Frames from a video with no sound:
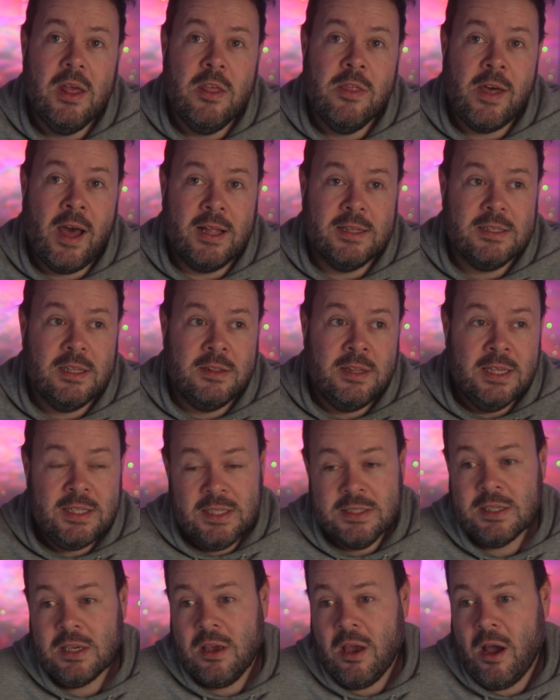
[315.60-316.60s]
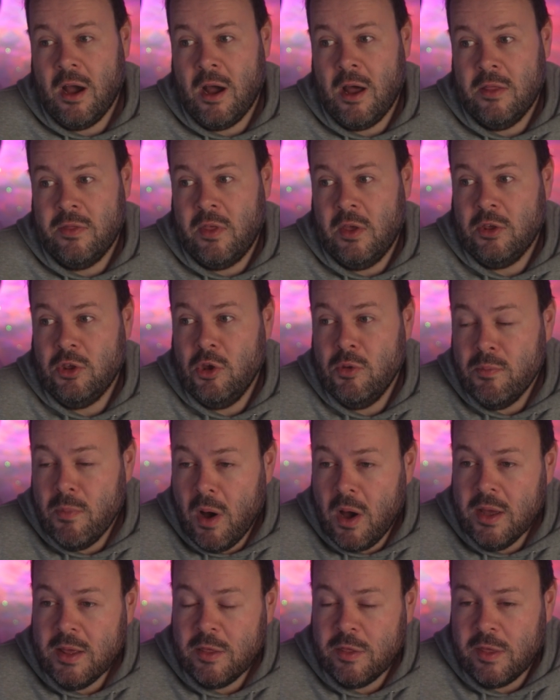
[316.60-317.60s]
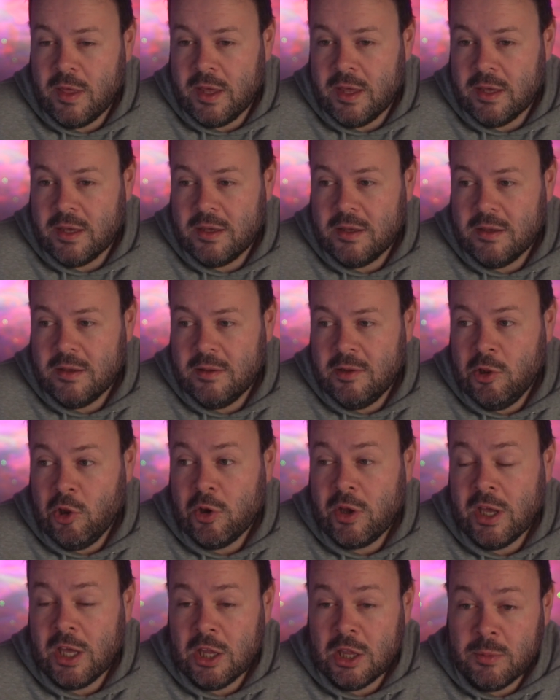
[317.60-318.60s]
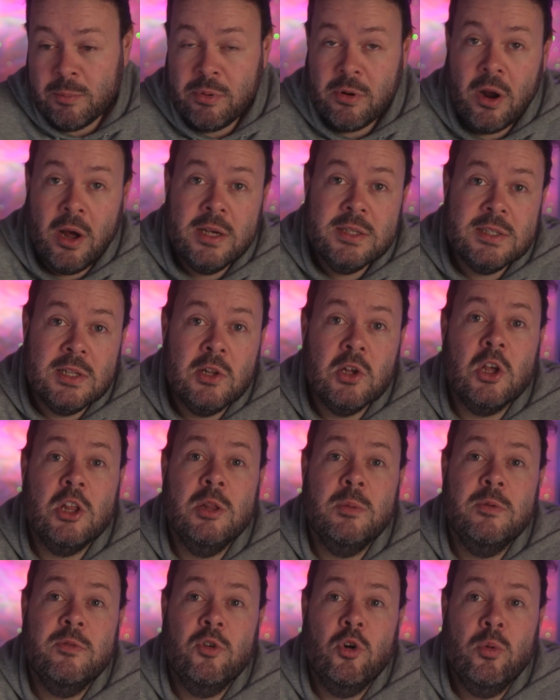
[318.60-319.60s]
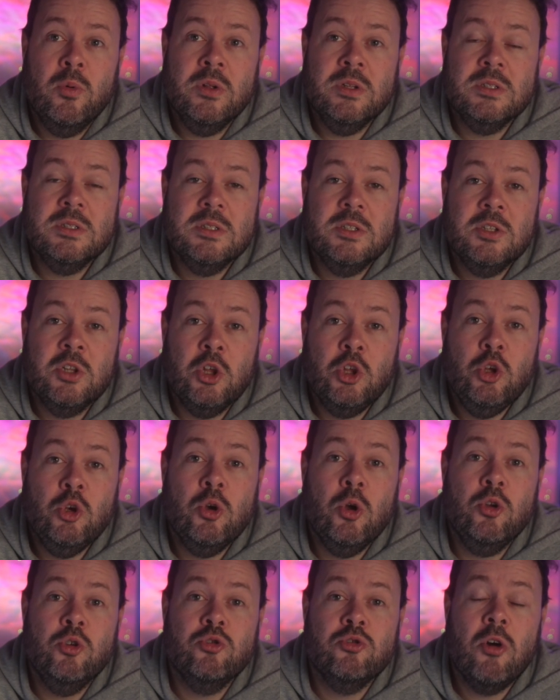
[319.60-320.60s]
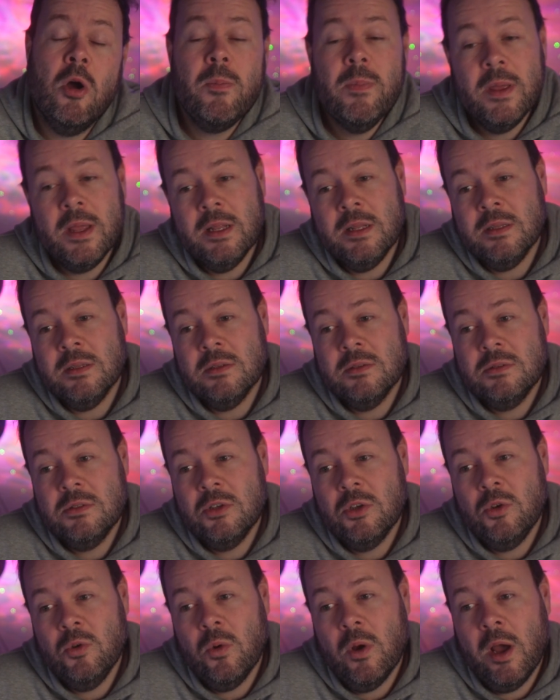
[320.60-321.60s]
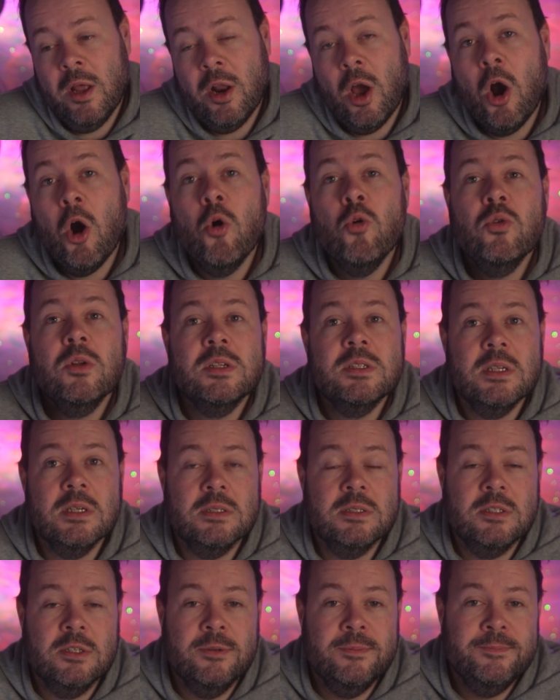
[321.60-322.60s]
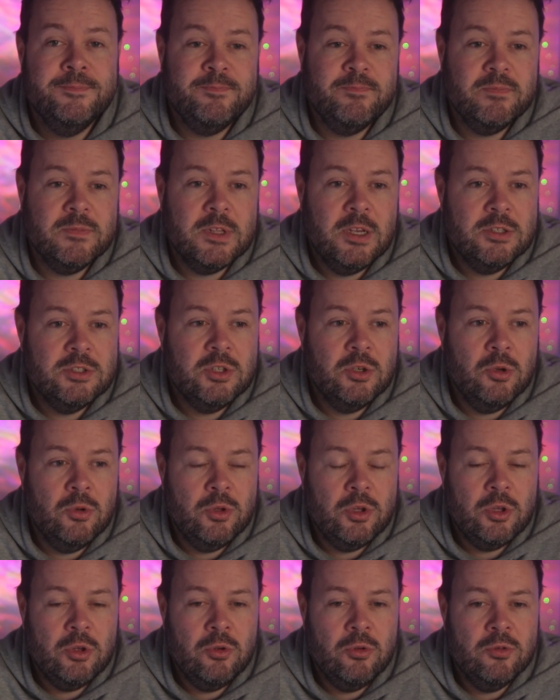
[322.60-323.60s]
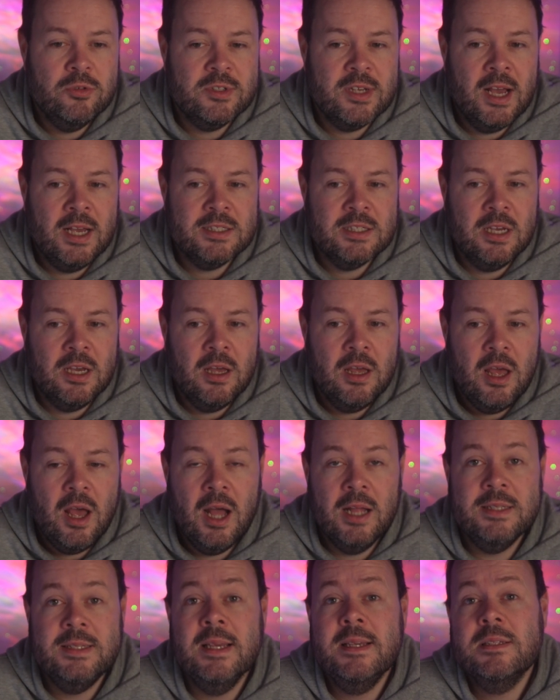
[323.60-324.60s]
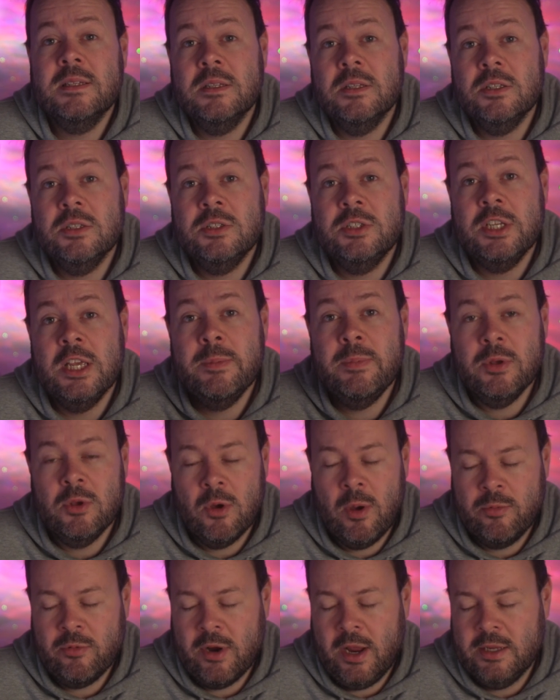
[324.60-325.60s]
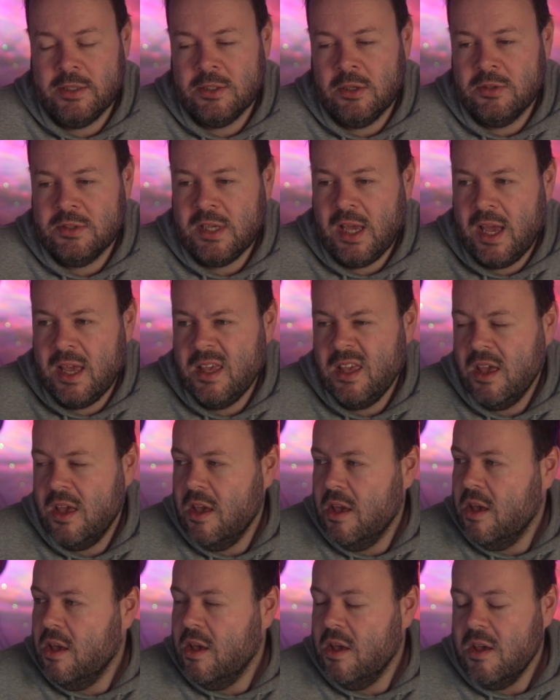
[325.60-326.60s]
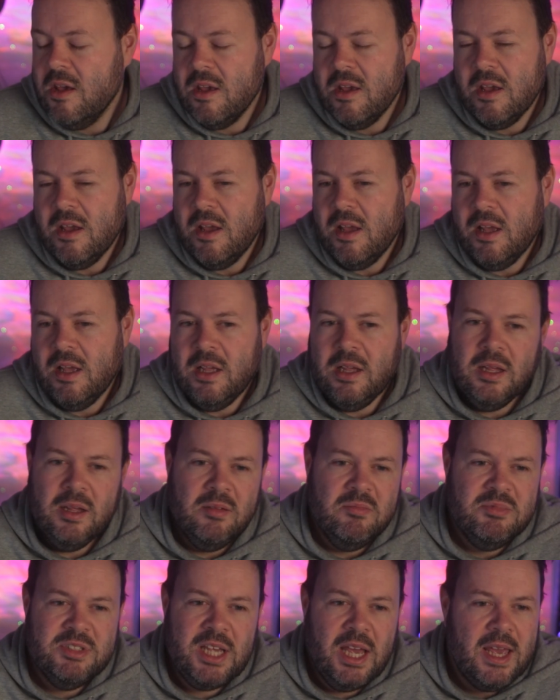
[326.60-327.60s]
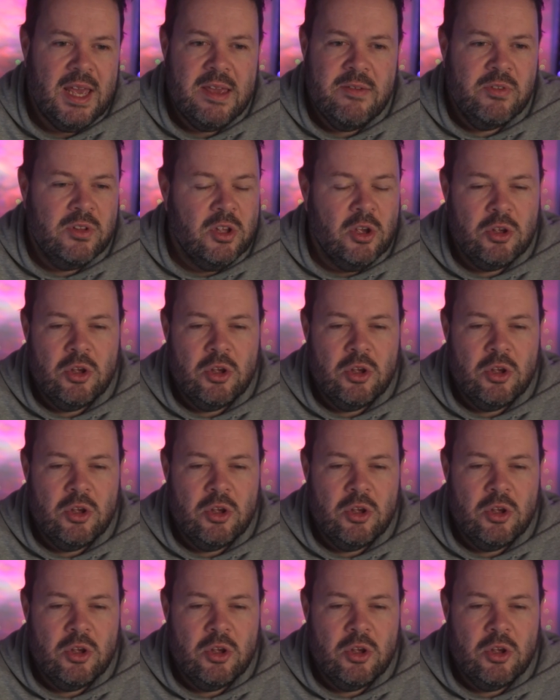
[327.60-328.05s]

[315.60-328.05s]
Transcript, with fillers: that this is a card that you might think, looking at the price and looking at the performance, that you could drop into an older system to use as a, a decent GPU upgrade. So say, say even you're